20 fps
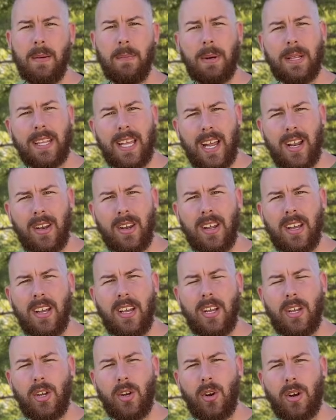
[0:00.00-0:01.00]
But then
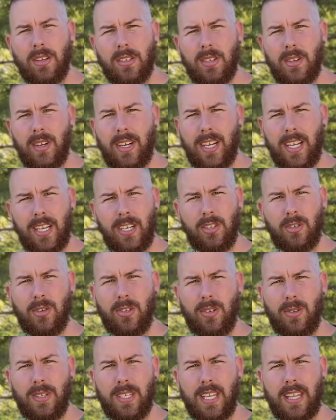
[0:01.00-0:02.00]
you're also going to
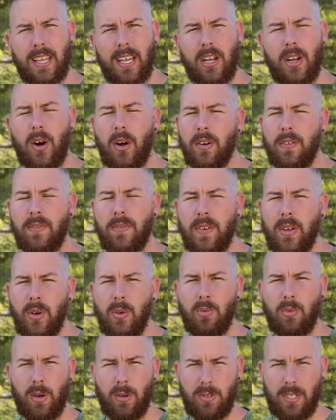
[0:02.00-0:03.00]
introduce a thing called
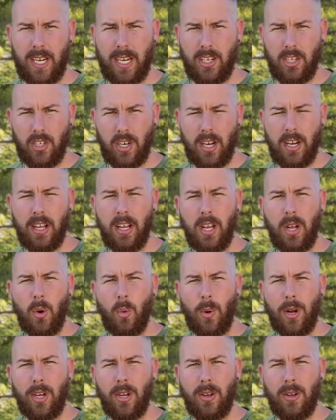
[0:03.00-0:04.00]
field rotation
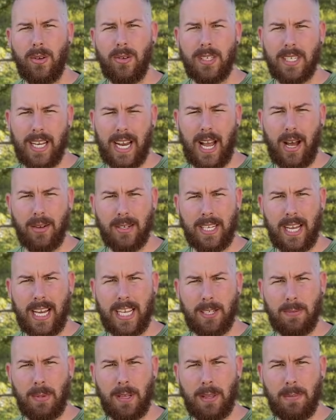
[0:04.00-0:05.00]
when you use an
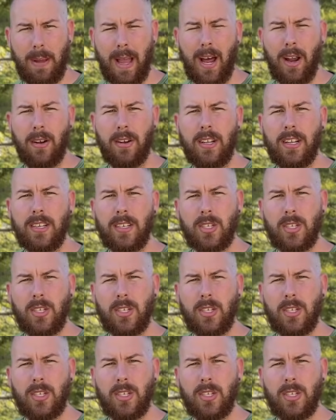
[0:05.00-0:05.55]
altazimuth mount.